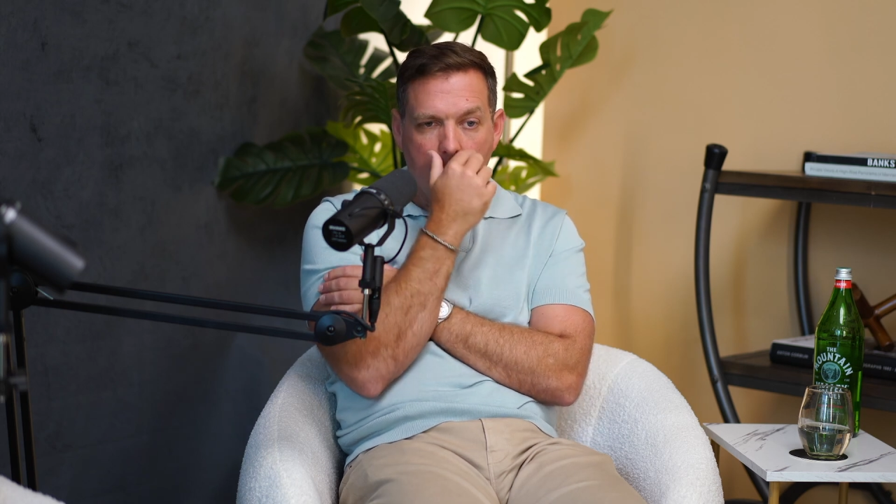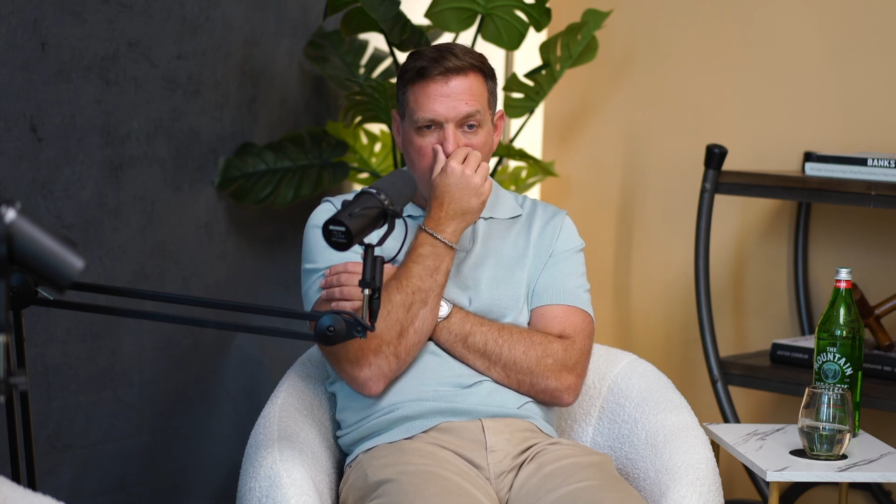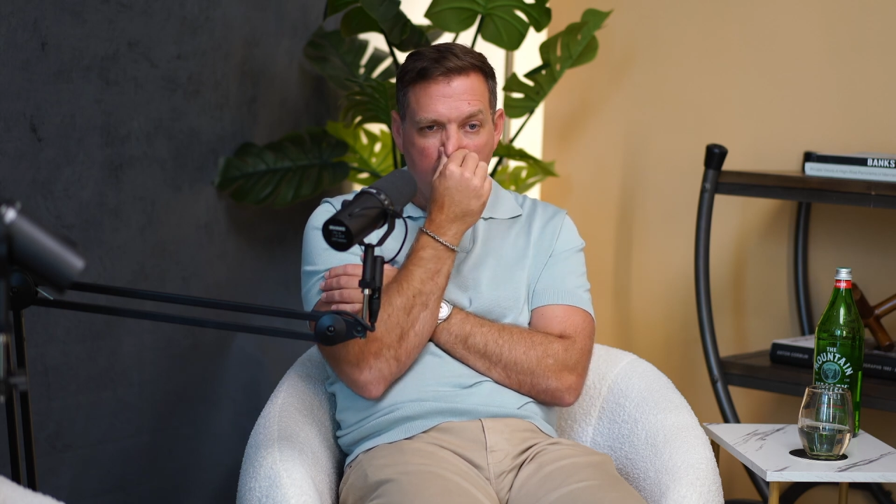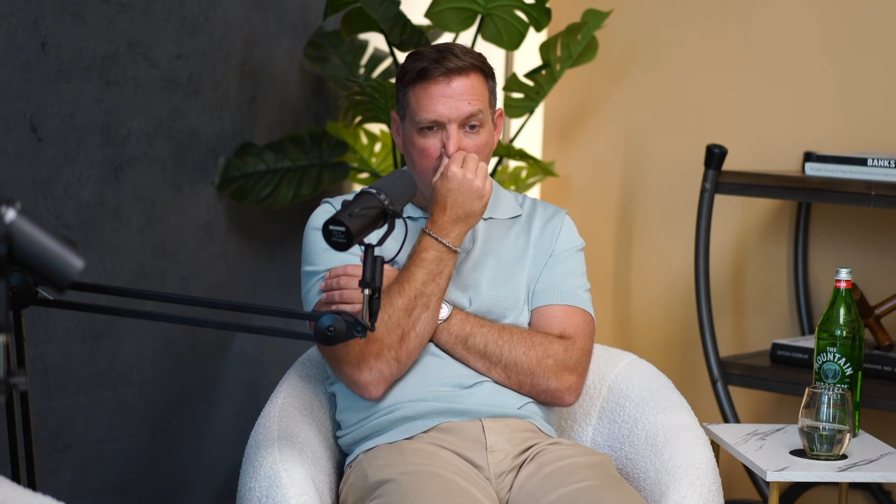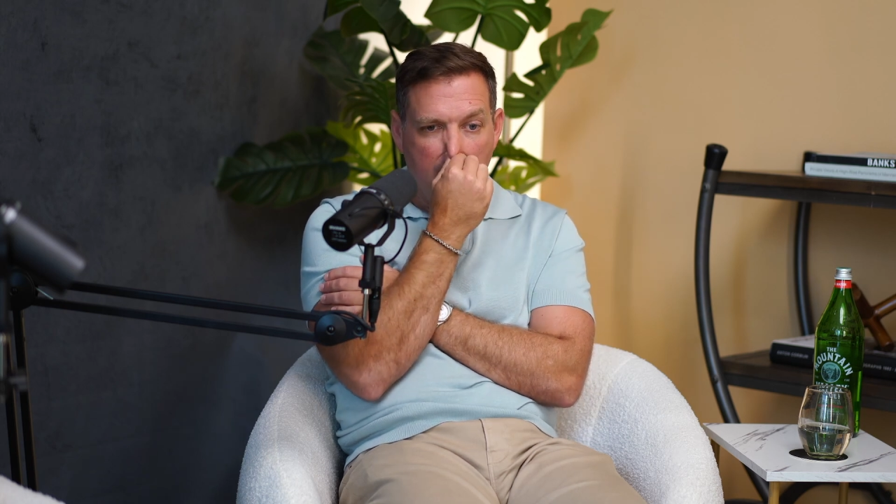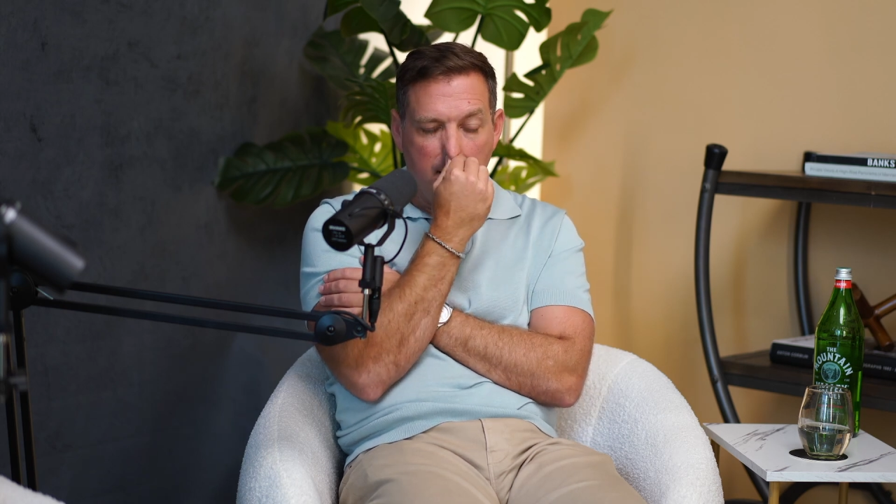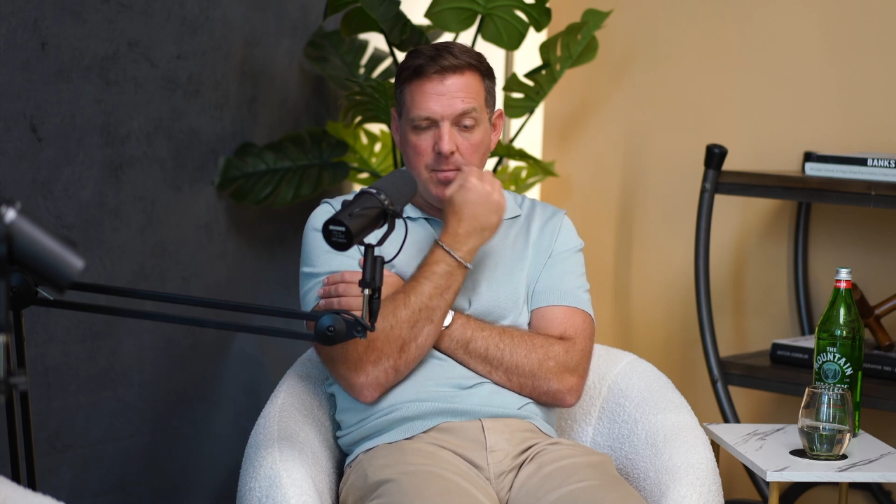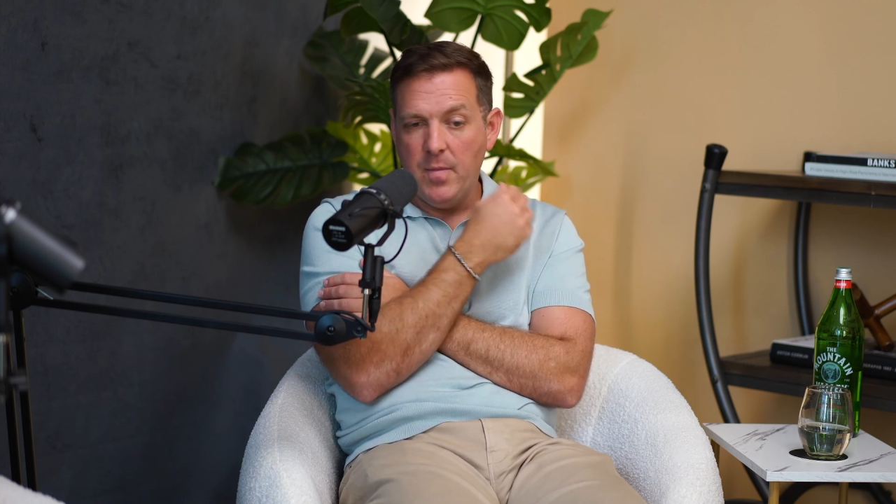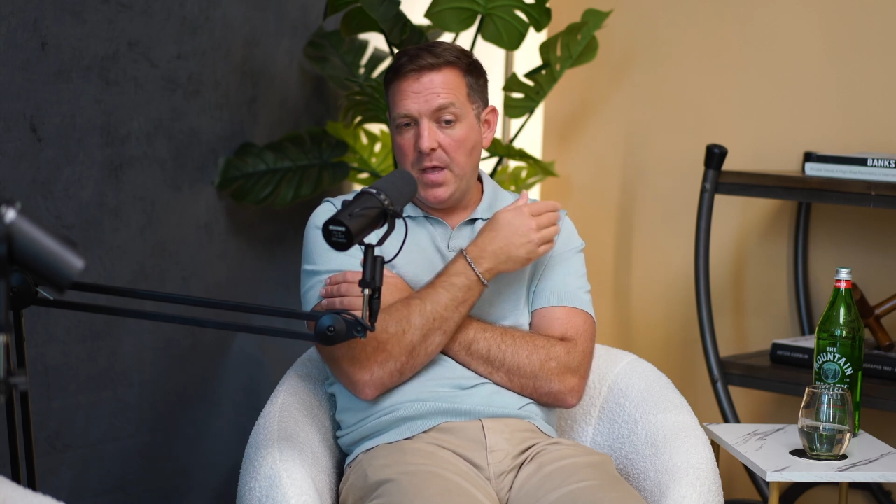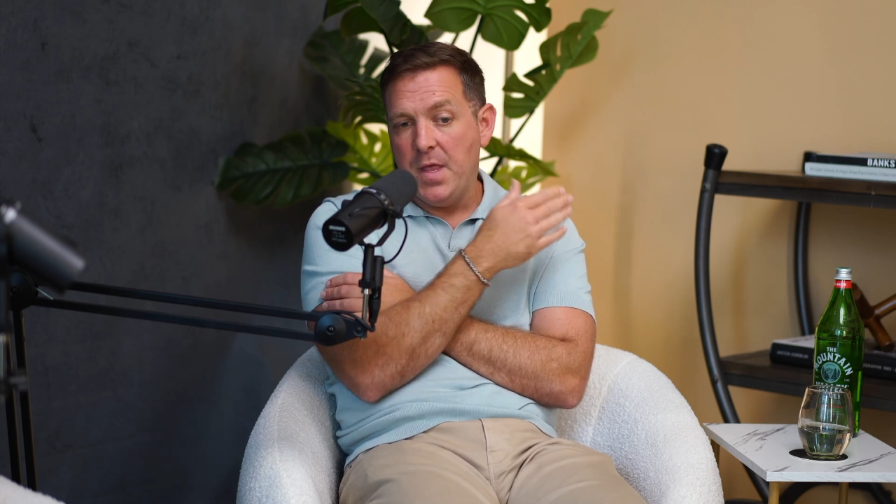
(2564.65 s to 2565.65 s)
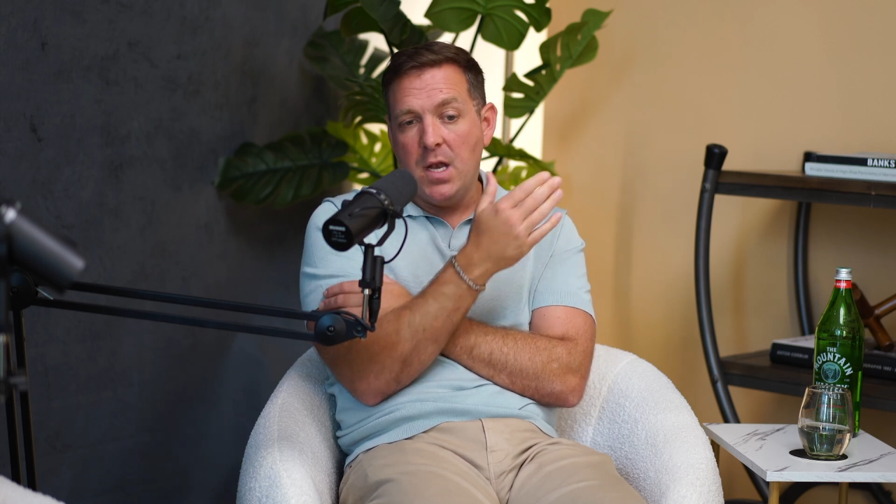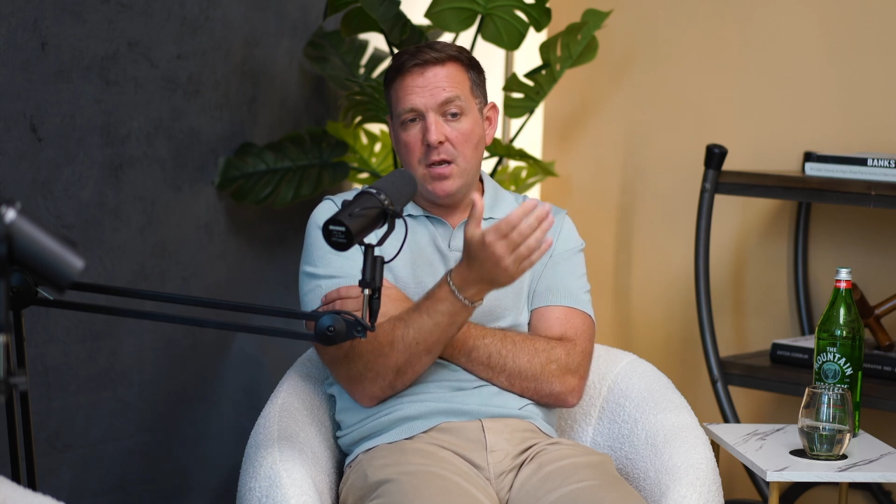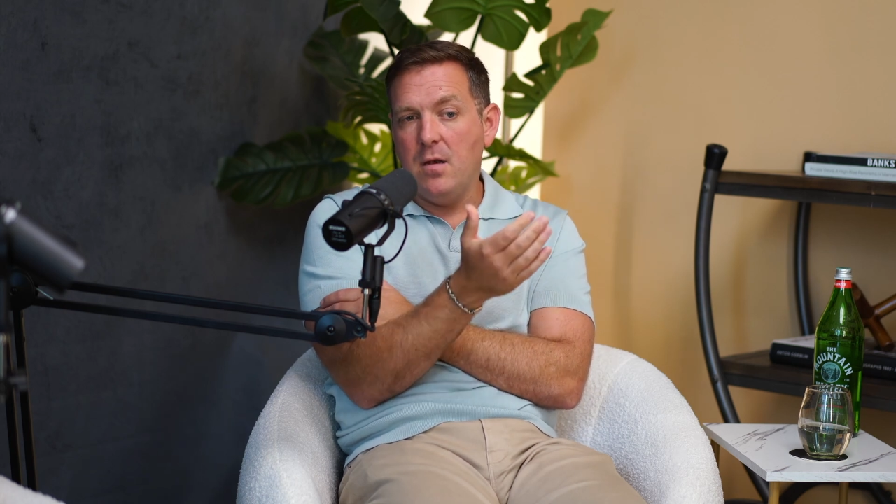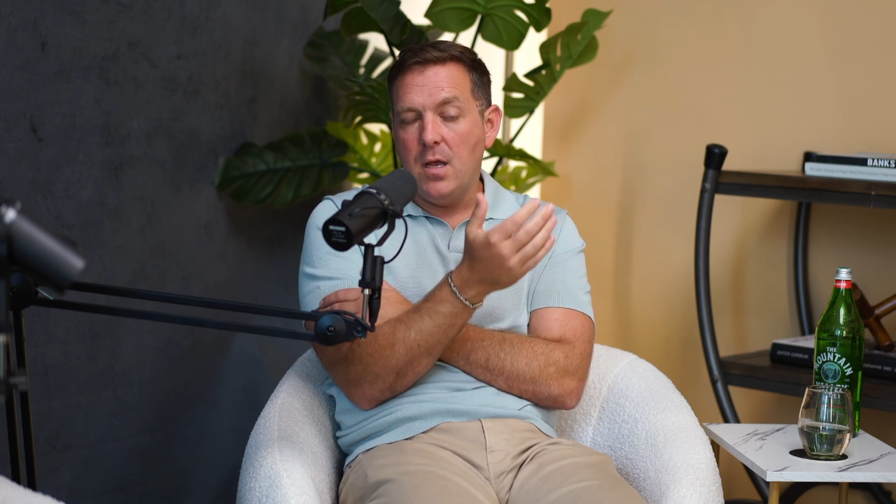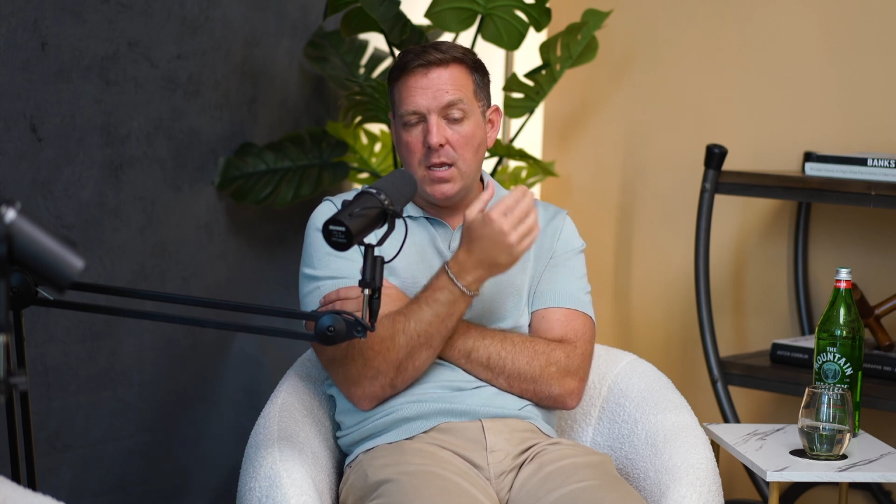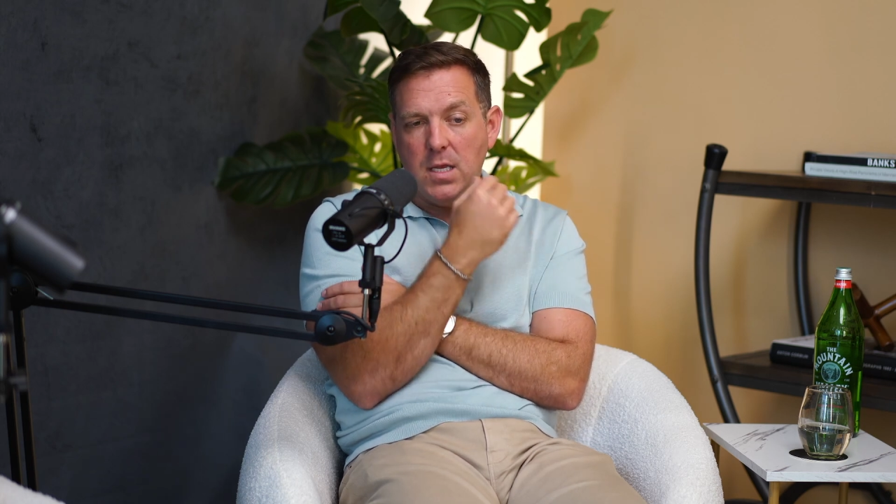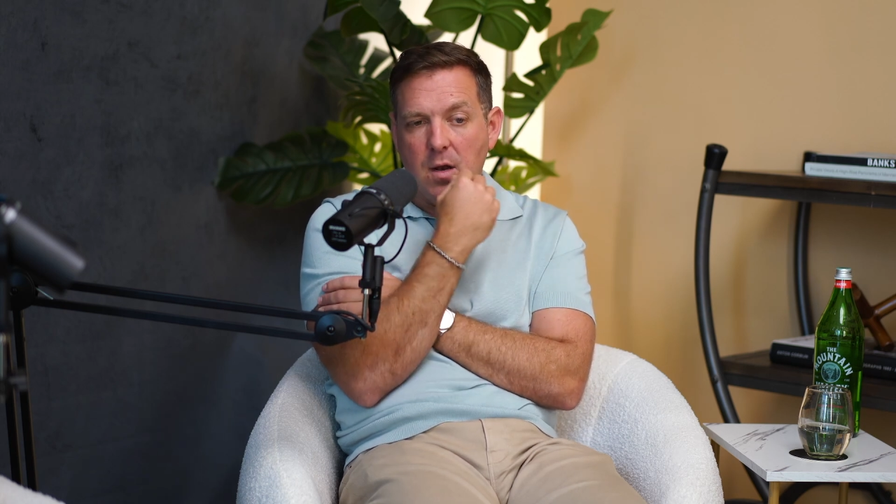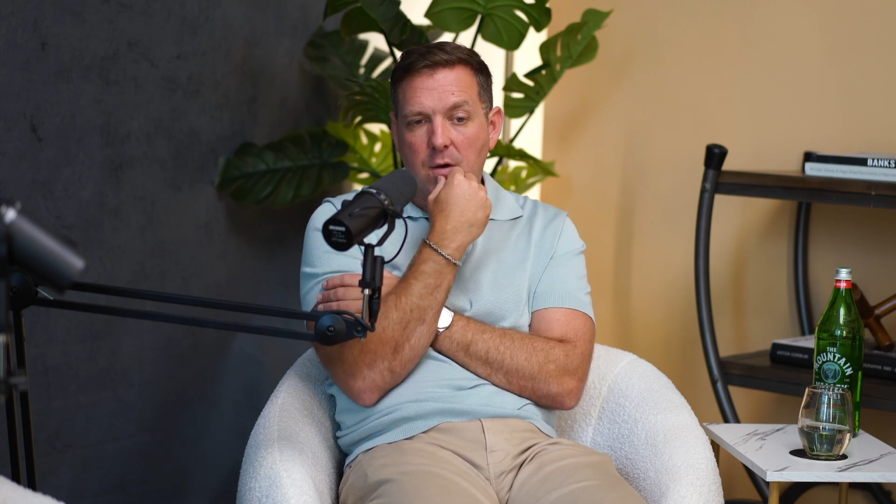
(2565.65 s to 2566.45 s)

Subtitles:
And then, you know,